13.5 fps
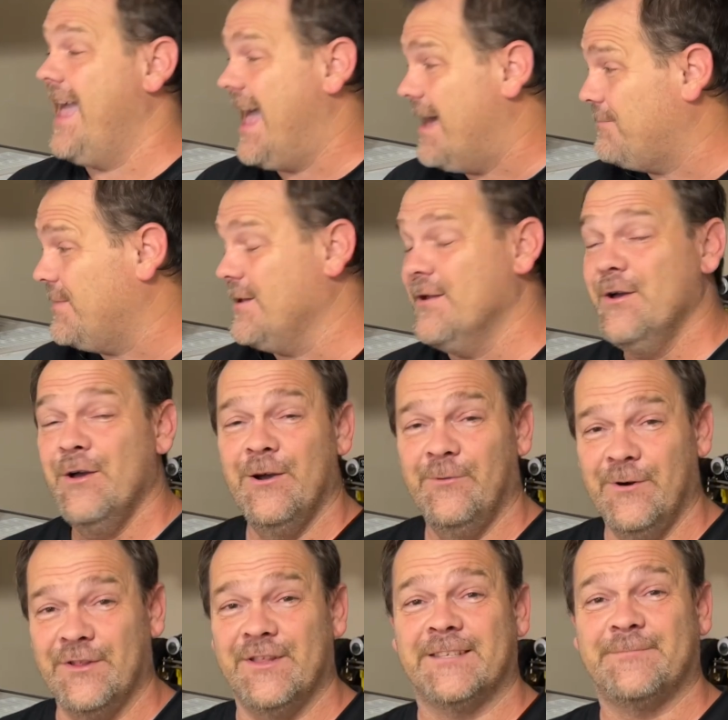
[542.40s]
happy
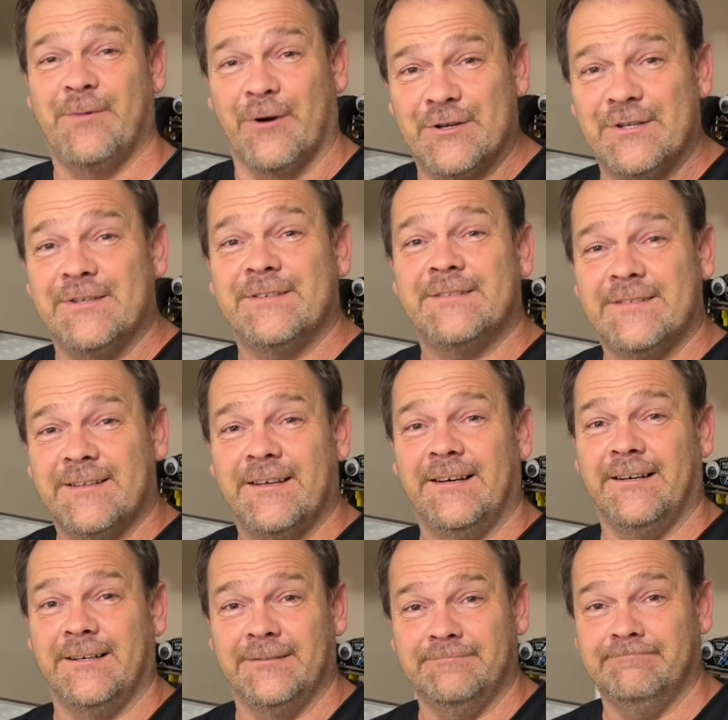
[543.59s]
with this purchase.
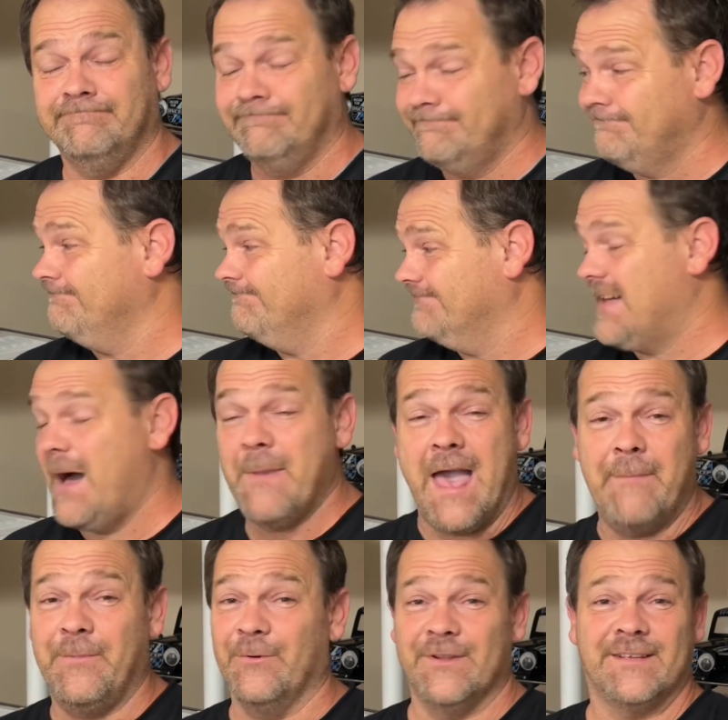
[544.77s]
Uh, I'm
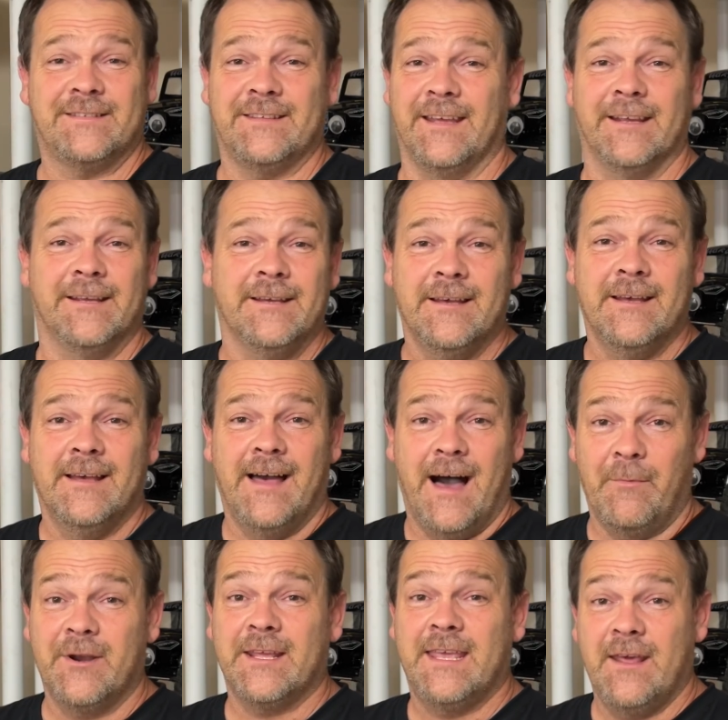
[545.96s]
happy with this thing. I'm
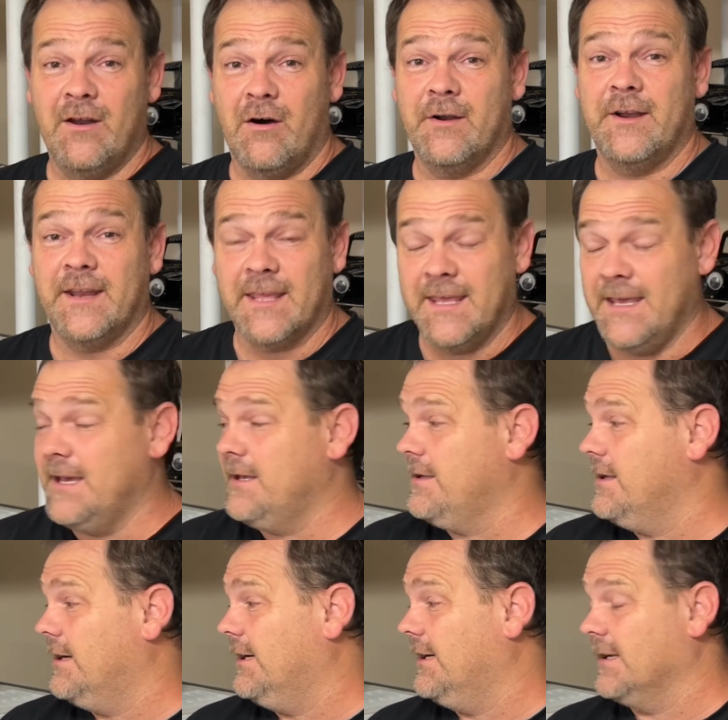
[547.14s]
going to get on it again,
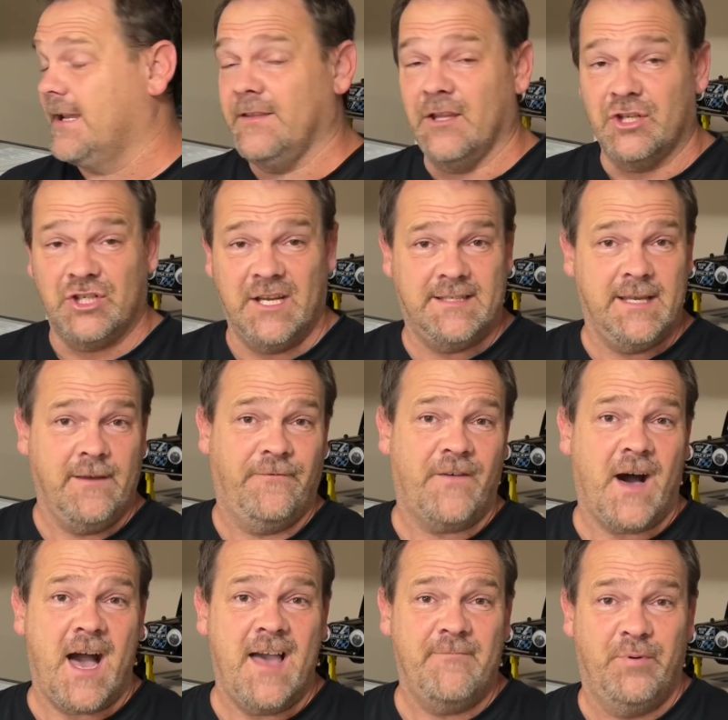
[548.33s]
uh, get the
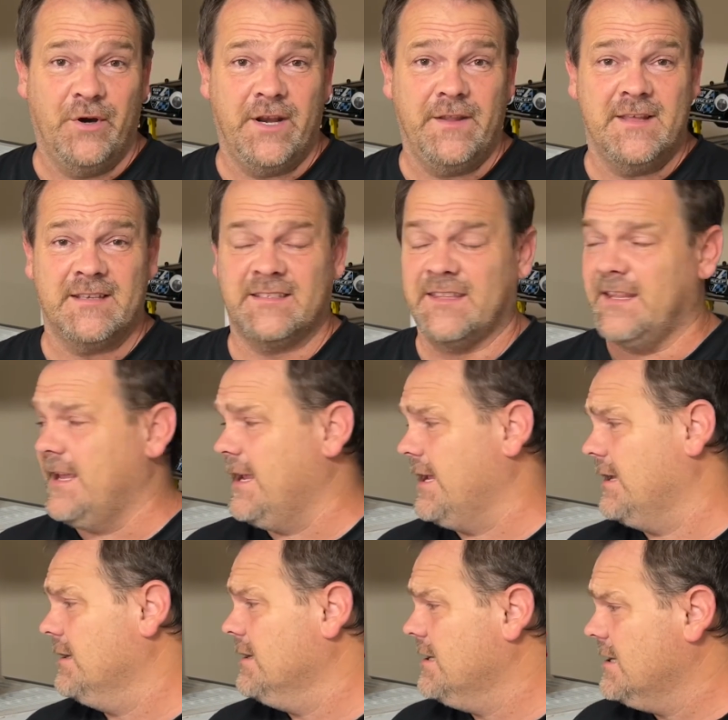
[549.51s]
GT5 put in this
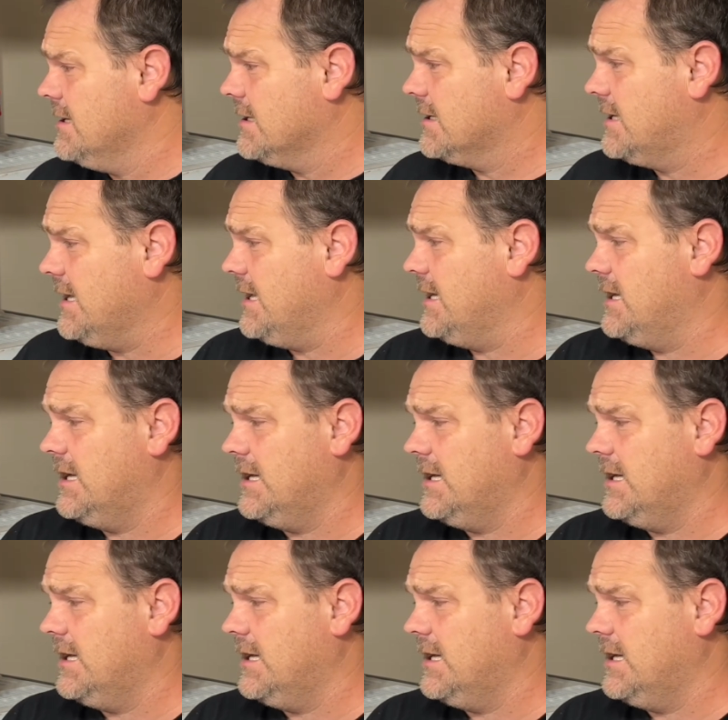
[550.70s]
thing, get,